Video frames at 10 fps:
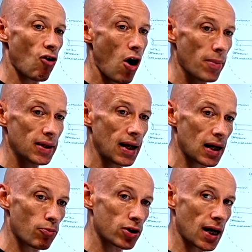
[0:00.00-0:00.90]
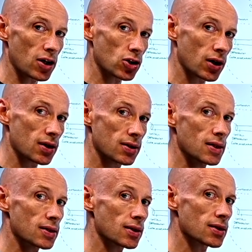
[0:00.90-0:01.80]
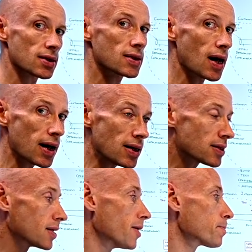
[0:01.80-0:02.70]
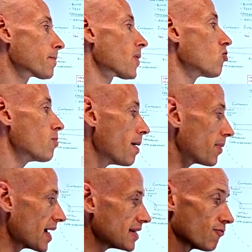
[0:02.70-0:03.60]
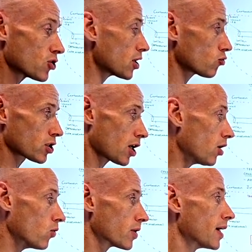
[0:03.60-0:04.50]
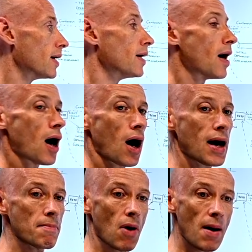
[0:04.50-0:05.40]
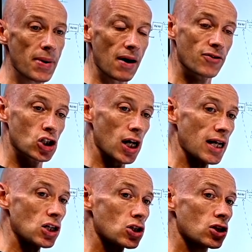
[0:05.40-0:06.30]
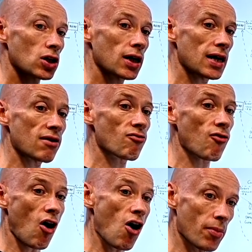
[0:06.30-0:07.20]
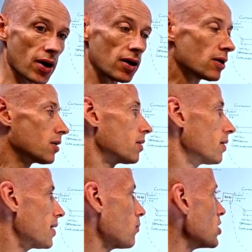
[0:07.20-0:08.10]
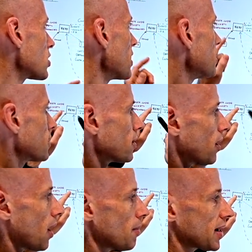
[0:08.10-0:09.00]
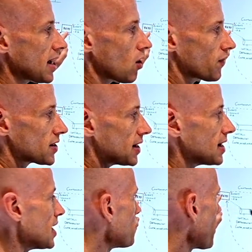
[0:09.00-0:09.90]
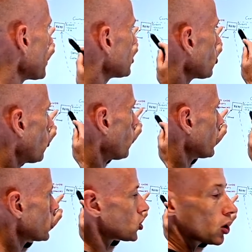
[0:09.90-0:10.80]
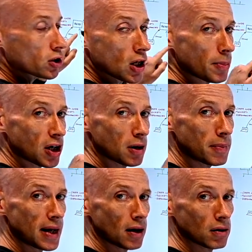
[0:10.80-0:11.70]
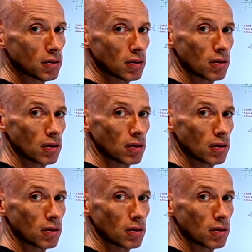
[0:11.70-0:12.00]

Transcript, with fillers: environment in a production consistent state. Remember, that's infrastructure as code. It might be I've changed the environment, in which case I might kick off a CD based on a certain type of commit